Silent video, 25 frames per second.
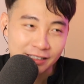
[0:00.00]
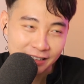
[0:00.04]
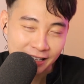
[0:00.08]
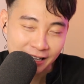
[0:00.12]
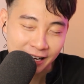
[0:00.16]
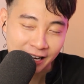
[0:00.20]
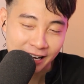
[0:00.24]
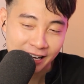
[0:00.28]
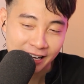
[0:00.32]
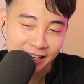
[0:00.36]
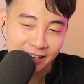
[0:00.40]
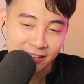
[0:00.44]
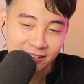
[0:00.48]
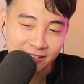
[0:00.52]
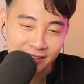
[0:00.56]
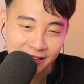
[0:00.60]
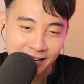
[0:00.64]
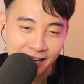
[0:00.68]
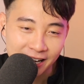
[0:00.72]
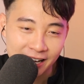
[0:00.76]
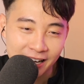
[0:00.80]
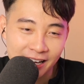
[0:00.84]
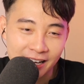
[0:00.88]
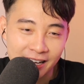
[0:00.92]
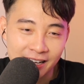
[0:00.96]
day,
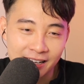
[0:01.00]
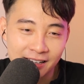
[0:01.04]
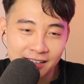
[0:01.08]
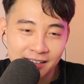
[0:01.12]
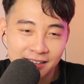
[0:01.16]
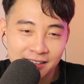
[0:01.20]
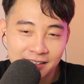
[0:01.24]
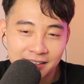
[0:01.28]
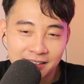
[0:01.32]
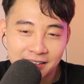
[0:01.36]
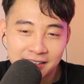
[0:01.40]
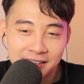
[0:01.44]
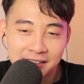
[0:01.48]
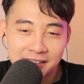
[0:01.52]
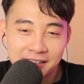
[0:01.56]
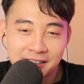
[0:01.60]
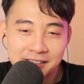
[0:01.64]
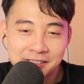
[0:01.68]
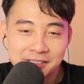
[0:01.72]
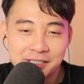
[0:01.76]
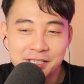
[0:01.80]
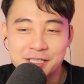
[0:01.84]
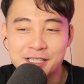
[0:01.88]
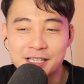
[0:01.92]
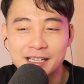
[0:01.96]
okay?
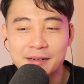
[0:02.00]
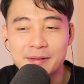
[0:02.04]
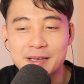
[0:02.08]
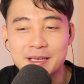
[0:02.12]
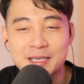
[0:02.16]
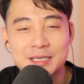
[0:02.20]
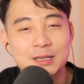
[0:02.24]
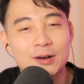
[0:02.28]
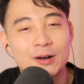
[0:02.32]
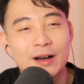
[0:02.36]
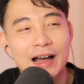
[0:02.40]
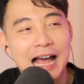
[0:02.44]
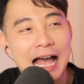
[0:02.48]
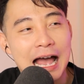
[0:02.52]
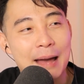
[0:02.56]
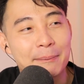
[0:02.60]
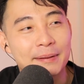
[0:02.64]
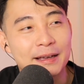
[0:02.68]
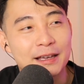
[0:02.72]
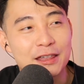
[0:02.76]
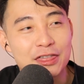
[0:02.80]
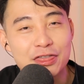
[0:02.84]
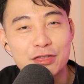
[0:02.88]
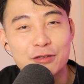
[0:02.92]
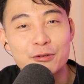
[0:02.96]
She's gonna be so
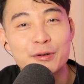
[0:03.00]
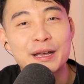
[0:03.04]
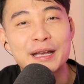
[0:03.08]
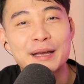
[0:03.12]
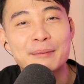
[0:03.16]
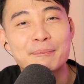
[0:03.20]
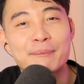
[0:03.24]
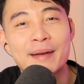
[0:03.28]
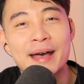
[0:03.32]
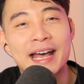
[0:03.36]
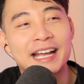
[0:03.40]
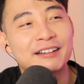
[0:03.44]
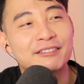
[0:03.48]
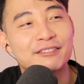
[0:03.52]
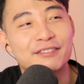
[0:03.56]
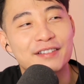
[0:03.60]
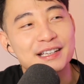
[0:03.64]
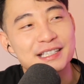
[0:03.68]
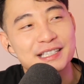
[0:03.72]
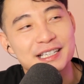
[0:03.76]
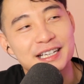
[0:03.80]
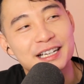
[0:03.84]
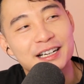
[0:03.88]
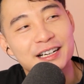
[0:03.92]
happy. 3 men visiting